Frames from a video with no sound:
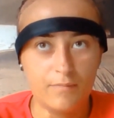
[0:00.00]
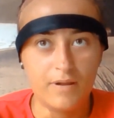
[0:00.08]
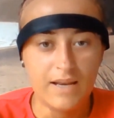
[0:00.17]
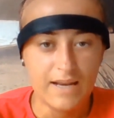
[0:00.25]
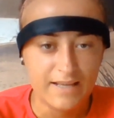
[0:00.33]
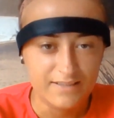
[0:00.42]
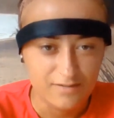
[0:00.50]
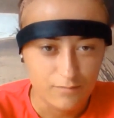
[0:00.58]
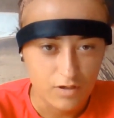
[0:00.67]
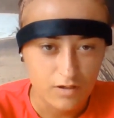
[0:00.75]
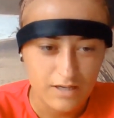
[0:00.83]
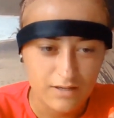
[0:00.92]

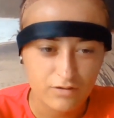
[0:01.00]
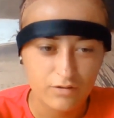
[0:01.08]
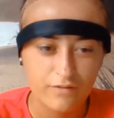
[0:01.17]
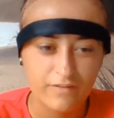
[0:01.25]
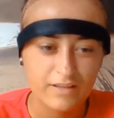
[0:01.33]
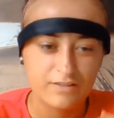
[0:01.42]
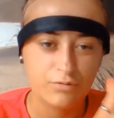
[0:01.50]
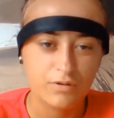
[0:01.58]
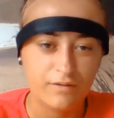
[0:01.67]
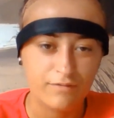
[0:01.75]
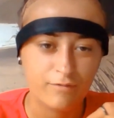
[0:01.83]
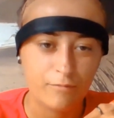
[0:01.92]
plasma. And I don't know if they
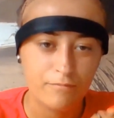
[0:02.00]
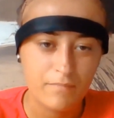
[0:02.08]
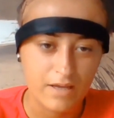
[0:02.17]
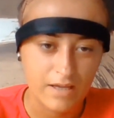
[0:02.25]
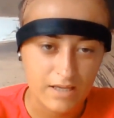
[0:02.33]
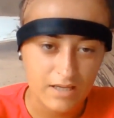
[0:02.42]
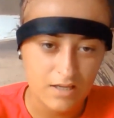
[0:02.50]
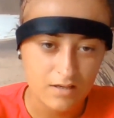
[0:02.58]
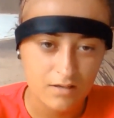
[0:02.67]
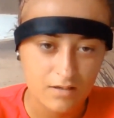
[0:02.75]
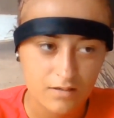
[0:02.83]
took it from me